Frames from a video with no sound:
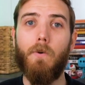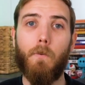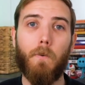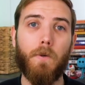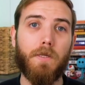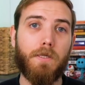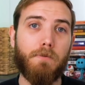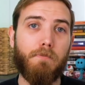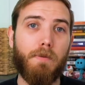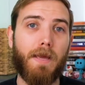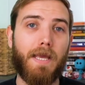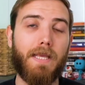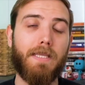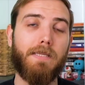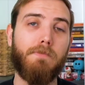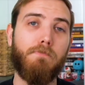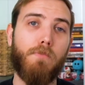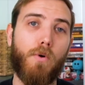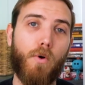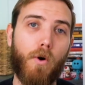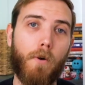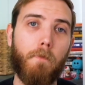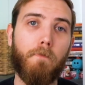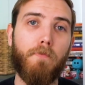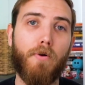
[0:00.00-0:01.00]
which means
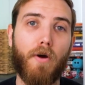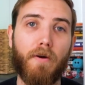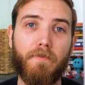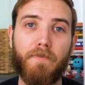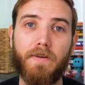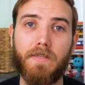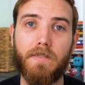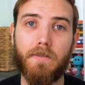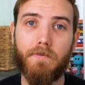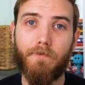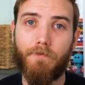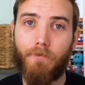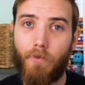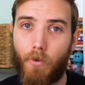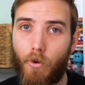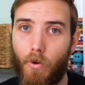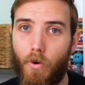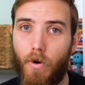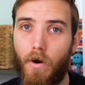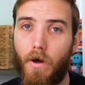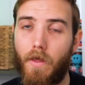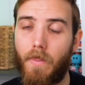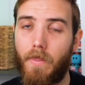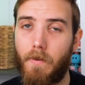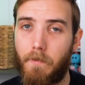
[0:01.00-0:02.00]
more profits
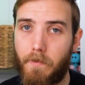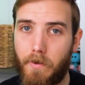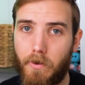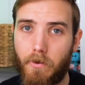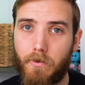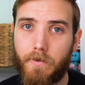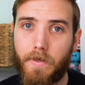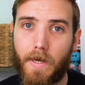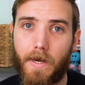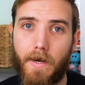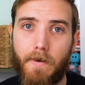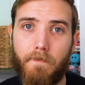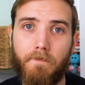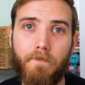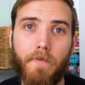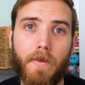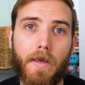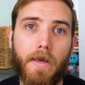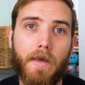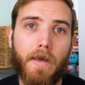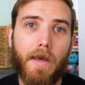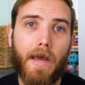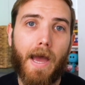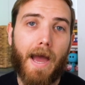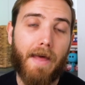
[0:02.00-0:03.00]
for the builder
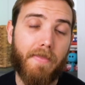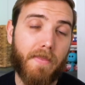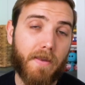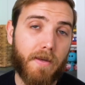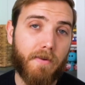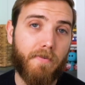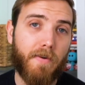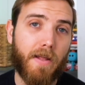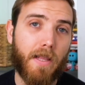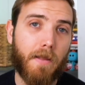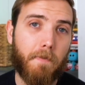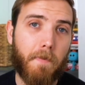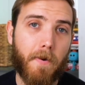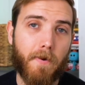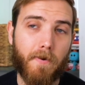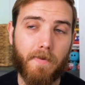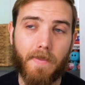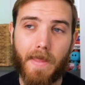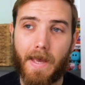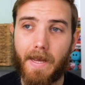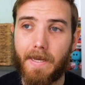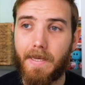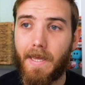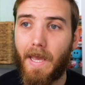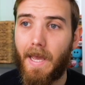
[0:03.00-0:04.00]
and the developer in
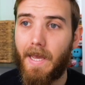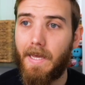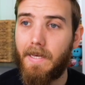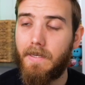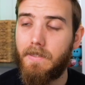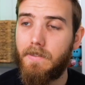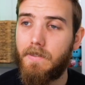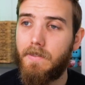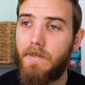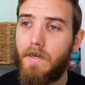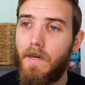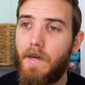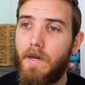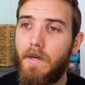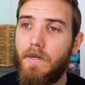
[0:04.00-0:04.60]
that case.